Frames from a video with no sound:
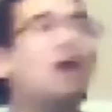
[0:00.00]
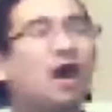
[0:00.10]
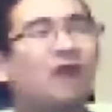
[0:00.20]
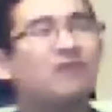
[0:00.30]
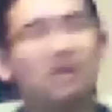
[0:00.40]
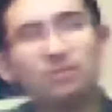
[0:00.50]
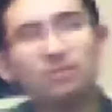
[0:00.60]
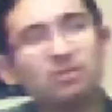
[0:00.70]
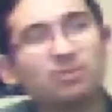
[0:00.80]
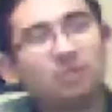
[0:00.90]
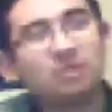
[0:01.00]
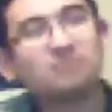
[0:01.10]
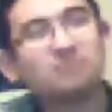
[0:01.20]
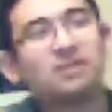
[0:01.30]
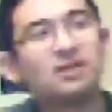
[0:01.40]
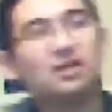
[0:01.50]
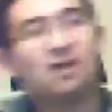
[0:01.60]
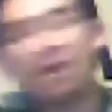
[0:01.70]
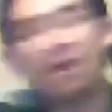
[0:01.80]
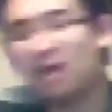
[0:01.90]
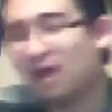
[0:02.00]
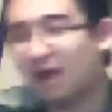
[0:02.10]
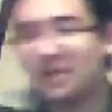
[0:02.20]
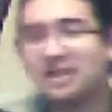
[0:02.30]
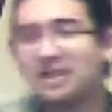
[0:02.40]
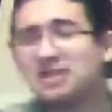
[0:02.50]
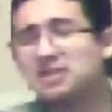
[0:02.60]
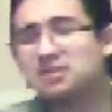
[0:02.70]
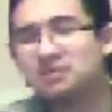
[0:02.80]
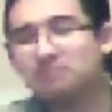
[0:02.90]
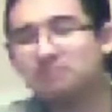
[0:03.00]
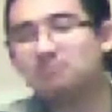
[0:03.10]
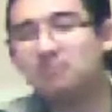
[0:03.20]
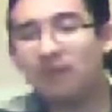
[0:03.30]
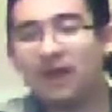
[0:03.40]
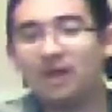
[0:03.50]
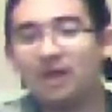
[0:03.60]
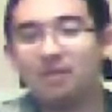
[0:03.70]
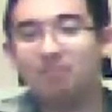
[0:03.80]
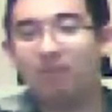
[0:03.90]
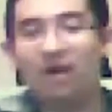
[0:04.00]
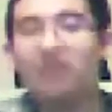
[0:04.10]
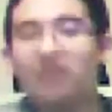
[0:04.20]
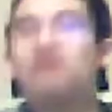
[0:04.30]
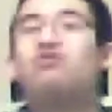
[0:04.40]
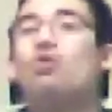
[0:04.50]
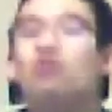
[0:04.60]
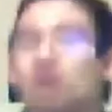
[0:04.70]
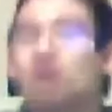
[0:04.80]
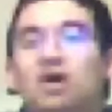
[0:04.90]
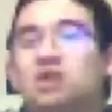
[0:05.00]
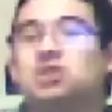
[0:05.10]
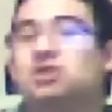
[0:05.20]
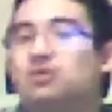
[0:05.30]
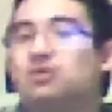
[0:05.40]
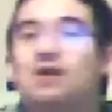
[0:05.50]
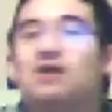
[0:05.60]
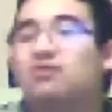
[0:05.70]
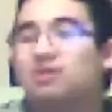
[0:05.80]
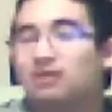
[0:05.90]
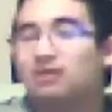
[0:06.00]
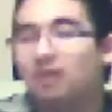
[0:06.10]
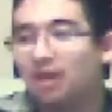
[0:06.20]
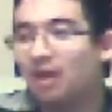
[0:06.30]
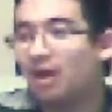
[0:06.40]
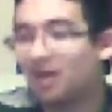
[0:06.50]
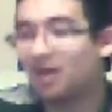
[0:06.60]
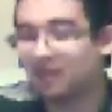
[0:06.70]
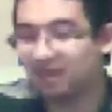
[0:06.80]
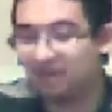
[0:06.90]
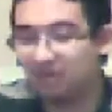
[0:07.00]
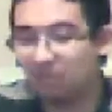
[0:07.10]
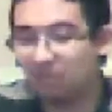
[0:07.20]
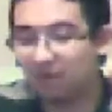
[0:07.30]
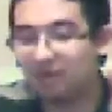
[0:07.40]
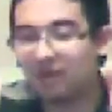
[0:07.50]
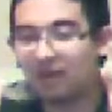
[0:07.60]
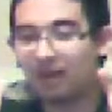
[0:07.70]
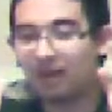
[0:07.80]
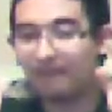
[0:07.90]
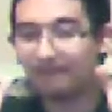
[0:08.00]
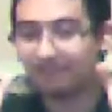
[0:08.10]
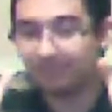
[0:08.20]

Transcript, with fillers: I forget what it was, but it, I needed to like buy the full version or whatever, and the one that um,